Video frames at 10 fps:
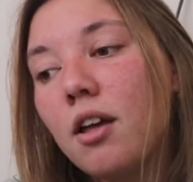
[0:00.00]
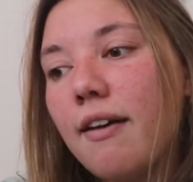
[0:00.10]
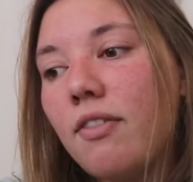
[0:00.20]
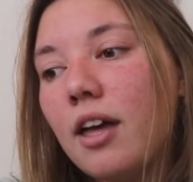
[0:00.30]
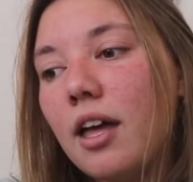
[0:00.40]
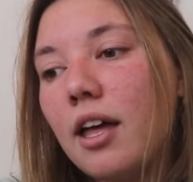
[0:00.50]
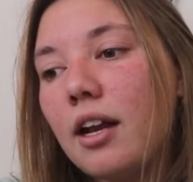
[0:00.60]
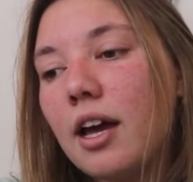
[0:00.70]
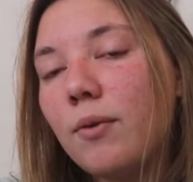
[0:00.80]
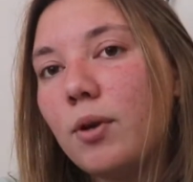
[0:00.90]
And
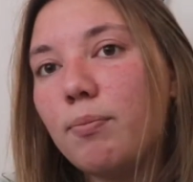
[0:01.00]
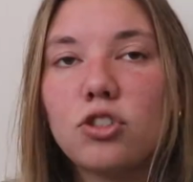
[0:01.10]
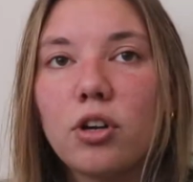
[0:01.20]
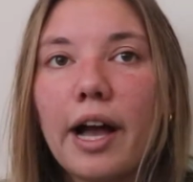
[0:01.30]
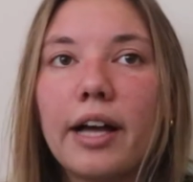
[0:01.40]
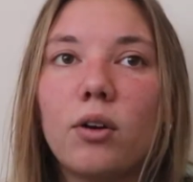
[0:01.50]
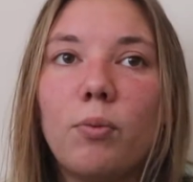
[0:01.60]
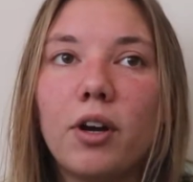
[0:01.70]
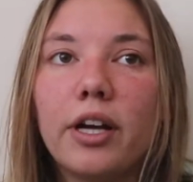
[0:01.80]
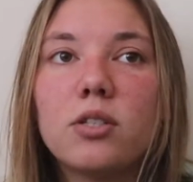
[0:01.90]
then I would track
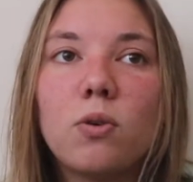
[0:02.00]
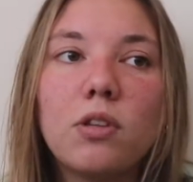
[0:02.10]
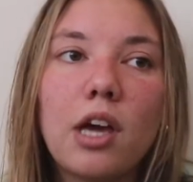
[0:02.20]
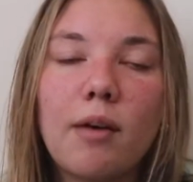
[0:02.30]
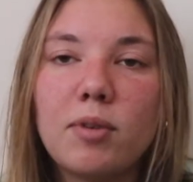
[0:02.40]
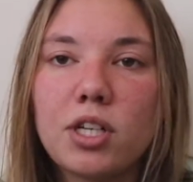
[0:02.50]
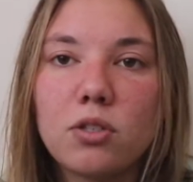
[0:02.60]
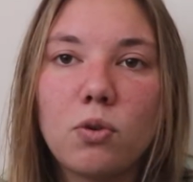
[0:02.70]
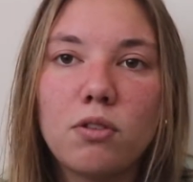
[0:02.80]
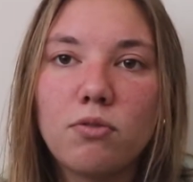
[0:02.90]
where I sold it, how much I
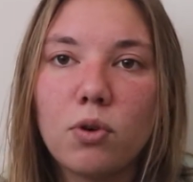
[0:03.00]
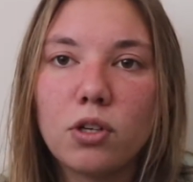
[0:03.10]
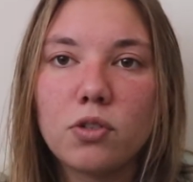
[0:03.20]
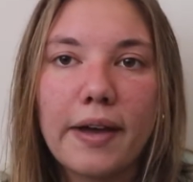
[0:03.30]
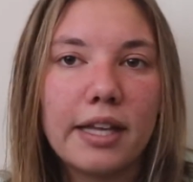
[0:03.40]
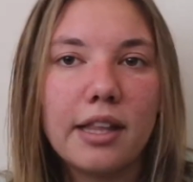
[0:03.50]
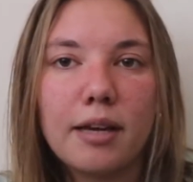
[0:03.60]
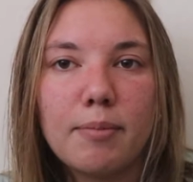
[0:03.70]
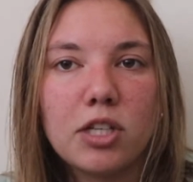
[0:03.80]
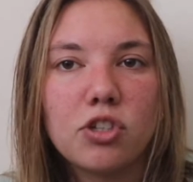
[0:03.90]
sold it for, so I could
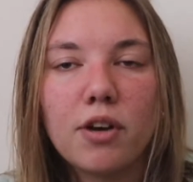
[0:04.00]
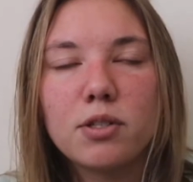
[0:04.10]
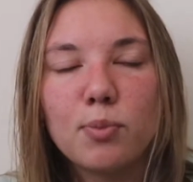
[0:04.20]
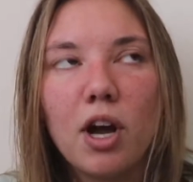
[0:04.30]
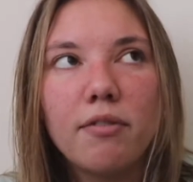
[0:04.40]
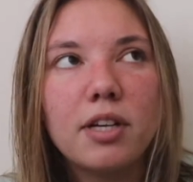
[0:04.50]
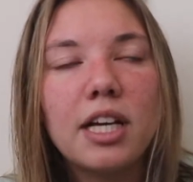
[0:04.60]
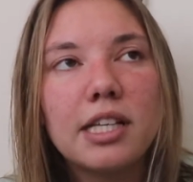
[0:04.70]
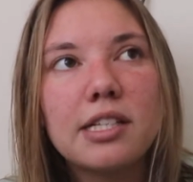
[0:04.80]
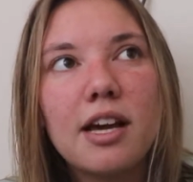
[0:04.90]
like make sure I was
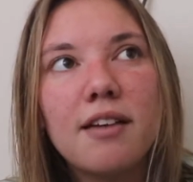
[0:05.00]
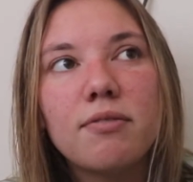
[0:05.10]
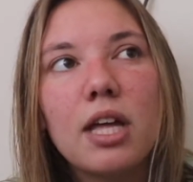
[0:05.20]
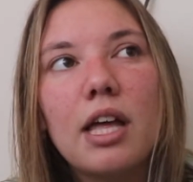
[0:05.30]
profiting and stuff.